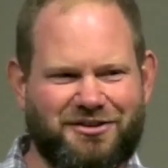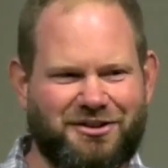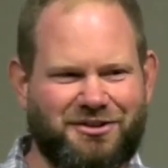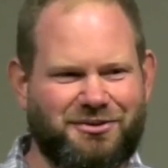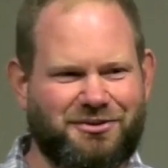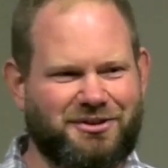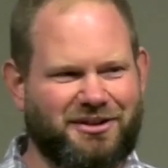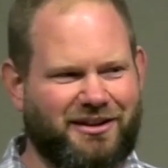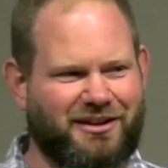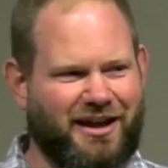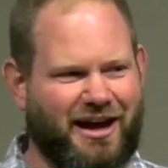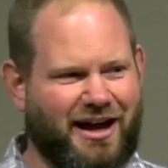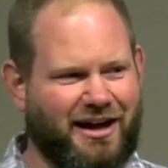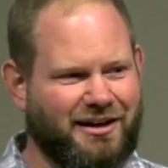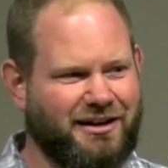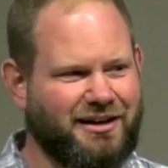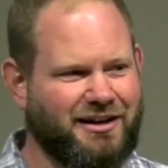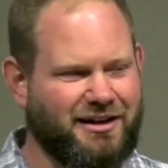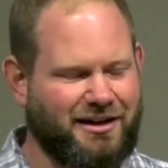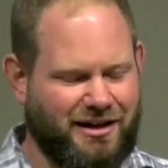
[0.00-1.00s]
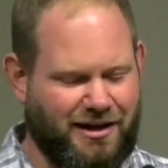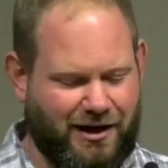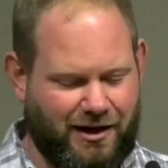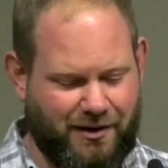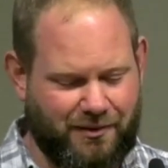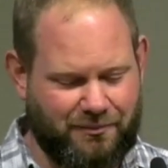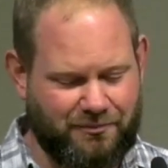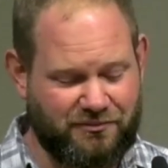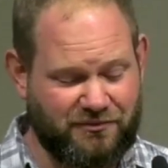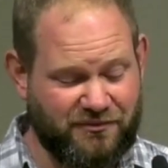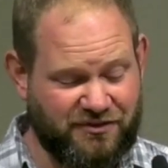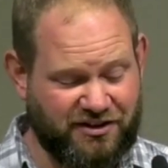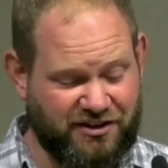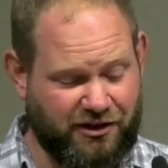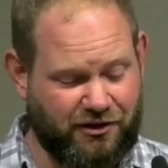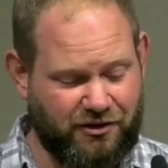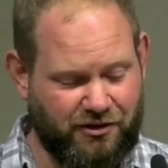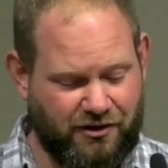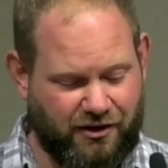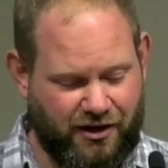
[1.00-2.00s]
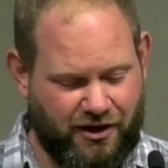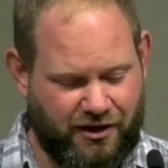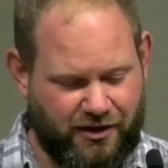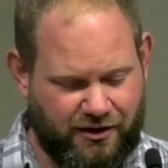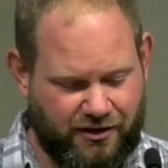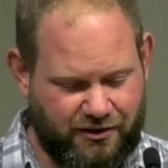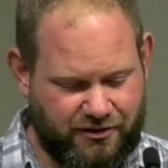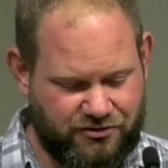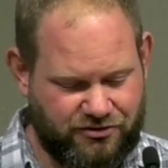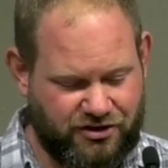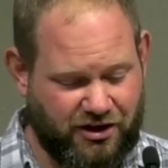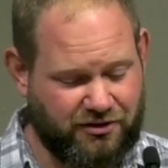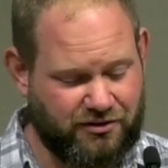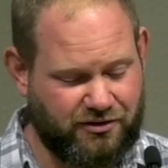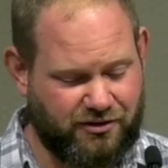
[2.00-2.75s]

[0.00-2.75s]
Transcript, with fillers: to do to that, um, stere uh,